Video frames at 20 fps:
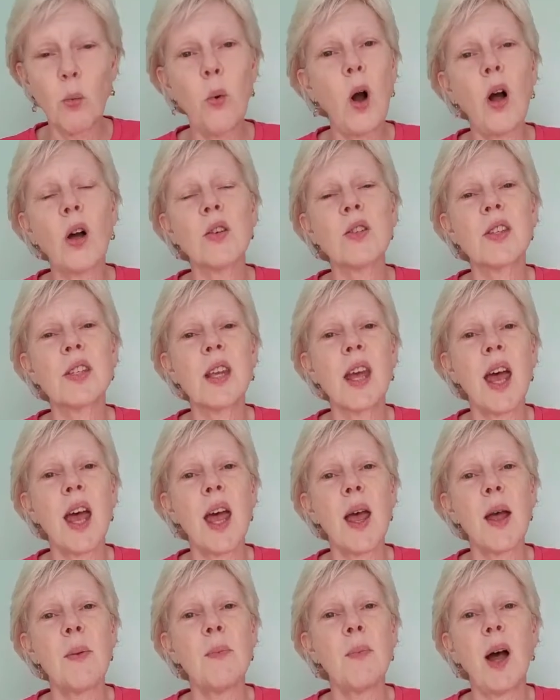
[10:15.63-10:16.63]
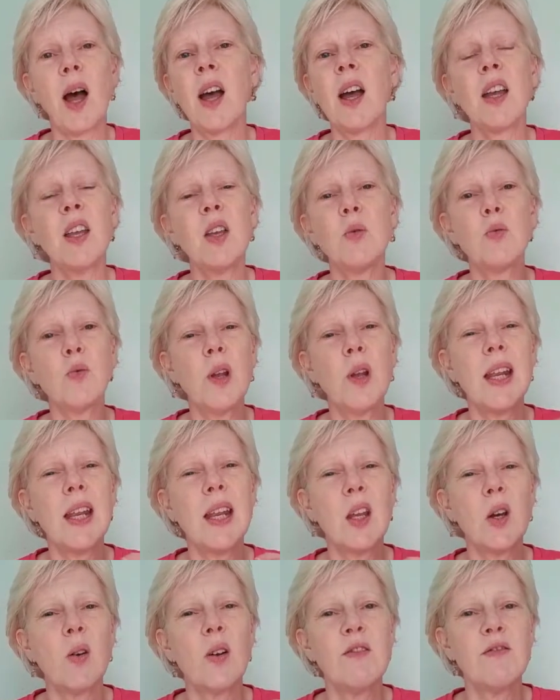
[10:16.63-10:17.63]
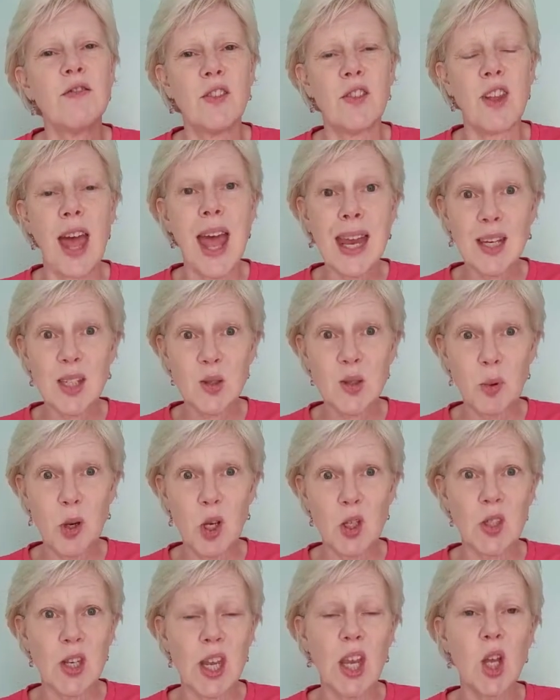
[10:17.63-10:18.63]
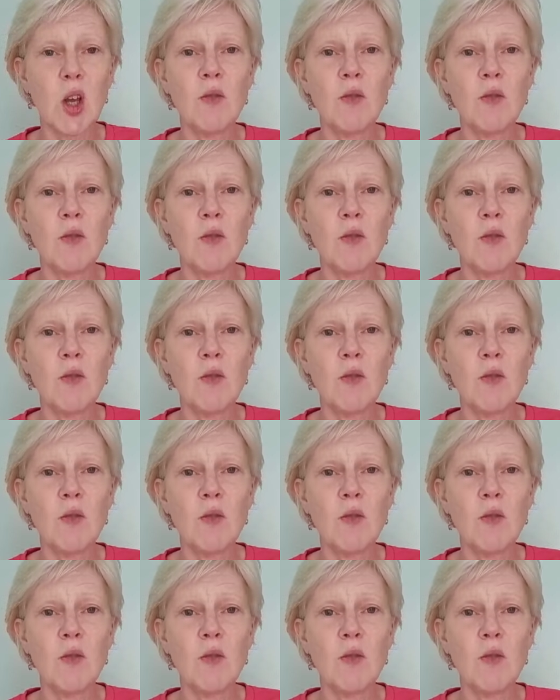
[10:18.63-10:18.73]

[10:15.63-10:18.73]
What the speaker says: What are you really going for the experts?